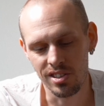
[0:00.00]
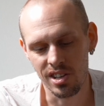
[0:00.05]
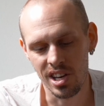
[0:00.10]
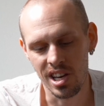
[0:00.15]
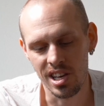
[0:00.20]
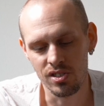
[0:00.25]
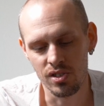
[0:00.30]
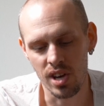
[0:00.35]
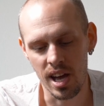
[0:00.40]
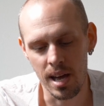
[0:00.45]

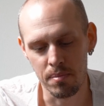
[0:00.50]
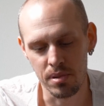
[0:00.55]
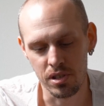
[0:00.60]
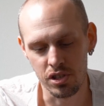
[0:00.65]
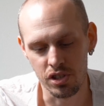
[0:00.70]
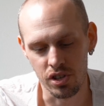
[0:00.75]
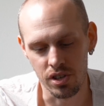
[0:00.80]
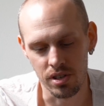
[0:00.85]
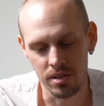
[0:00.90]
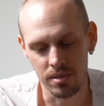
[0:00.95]
and your
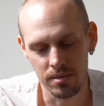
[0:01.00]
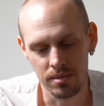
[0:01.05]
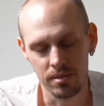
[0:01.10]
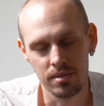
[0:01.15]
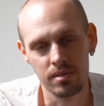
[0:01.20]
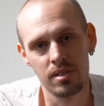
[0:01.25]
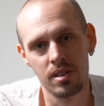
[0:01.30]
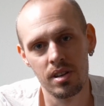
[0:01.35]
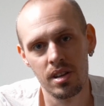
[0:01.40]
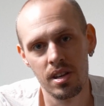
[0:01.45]
aperture.
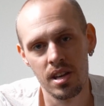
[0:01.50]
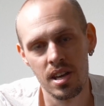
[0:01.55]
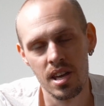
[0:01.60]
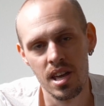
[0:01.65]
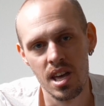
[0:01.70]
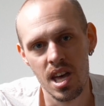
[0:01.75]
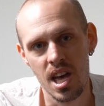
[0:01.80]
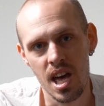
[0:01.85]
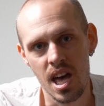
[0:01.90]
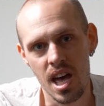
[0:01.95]

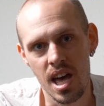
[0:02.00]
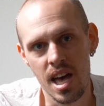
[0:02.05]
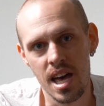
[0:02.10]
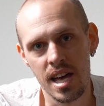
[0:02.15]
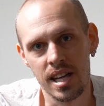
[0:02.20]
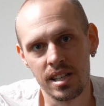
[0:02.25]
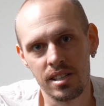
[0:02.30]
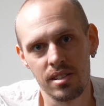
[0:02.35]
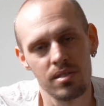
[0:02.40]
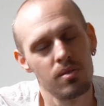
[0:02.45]

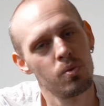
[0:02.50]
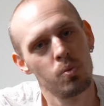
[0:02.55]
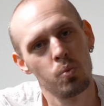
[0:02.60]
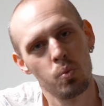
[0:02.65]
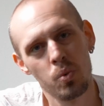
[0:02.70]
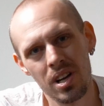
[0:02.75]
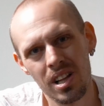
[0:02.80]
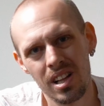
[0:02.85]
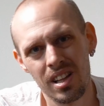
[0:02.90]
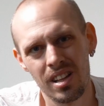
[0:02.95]
And
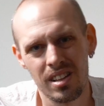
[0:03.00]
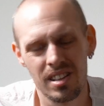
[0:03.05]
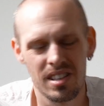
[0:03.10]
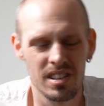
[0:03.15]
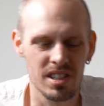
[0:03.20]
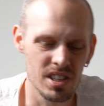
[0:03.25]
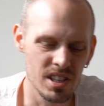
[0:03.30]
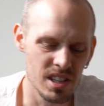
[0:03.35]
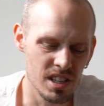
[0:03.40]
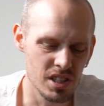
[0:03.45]
well,
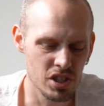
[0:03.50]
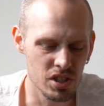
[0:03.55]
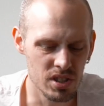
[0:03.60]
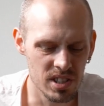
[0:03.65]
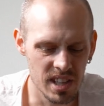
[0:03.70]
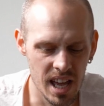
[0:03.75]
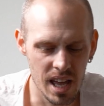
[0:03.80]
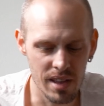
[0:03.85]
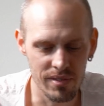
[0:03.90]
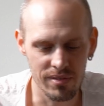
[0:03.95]
it
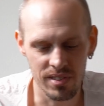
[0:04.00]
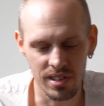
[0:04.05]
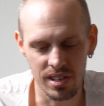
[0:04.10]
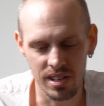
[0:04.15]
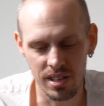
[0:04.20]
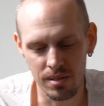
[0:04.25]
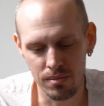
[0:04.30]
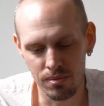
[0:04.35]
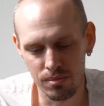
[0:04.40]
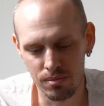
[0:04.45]
should have
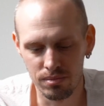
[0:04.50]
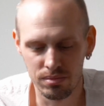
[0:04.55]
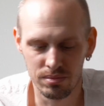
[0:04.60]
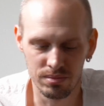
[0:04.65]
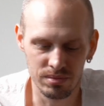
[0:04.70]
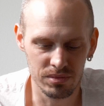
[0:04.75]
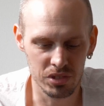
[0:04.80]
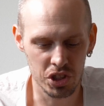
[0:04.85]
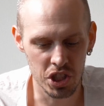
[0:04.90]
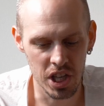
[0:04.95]

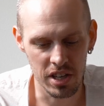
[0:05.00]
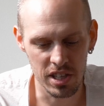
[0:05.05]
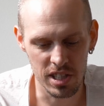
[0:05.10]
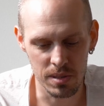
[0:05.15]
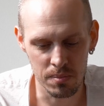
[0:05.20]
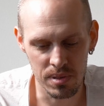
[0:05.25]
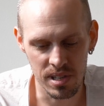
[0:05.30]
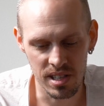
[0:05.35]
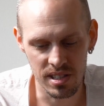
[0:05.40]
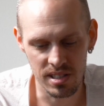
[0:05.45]
shutter
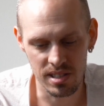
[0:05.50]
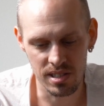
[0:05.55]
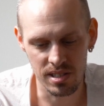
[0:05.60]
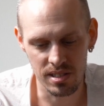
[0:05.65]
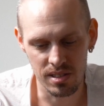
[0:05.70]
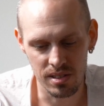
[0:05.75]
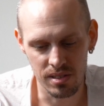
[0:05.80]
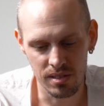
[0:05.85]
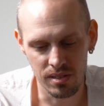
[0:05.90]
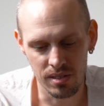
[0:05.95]

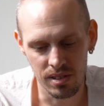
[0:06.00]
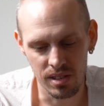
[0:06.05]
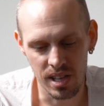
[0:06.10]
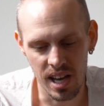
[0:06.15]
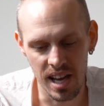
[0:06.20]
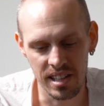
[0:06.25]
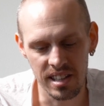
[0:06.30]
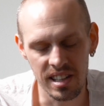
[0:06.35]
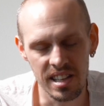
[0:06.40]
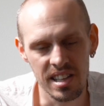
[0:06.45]
speeds
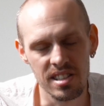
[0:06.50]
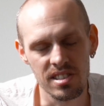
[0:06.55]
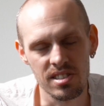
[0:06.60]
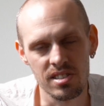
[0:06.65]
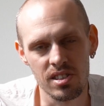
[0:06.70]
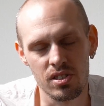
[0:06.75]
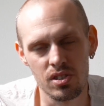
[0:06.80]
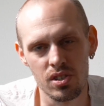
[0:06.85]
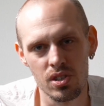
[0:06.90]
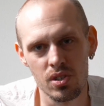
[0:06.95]
at
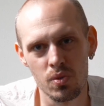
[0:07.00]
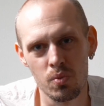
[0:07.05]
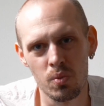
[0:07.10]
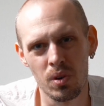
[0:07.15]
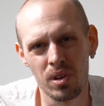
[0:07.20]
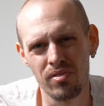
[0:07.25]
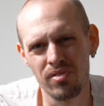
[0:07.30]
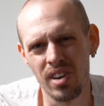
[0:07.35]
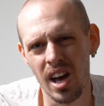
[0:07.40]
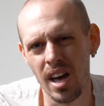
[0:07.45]
least to
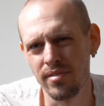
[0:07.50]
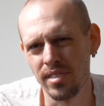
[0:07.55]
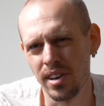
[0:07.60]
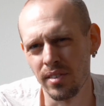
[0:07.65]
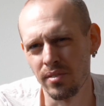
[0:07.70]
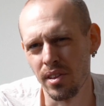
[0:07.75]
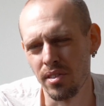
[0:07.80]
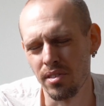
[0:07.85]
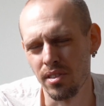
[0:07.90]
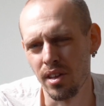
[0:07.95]

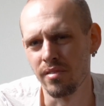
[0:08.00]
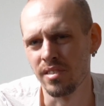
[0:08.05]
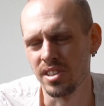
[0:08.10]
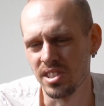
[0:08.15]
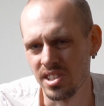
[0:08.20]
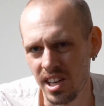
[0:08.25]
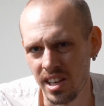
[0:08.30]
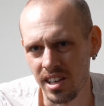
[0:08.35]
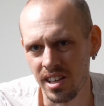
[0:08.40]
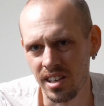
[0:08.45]
1/500th of a
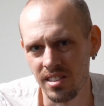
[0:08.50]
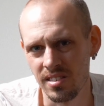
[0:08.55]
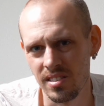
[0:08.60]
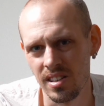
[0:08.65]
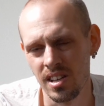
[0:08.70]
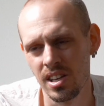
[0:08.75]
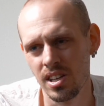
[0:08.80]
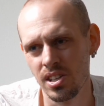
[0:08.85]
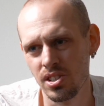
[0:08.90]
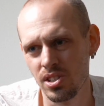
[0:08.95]
second,
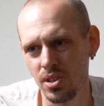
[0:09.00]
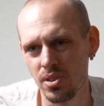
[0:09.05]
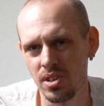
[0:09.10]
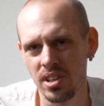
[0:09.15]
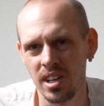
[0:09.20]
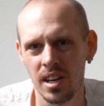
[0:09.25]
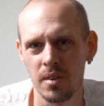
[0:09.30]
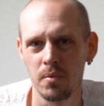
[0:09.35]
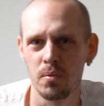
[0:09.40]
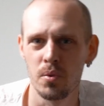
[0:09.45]
so you
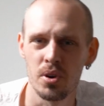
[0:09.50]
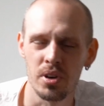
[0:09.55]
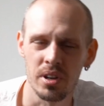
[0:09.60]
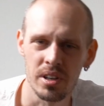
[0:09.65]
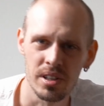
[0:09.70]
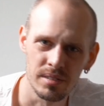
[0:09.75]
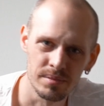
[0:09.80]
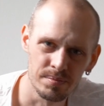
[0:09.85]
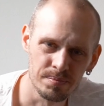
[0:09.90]
can work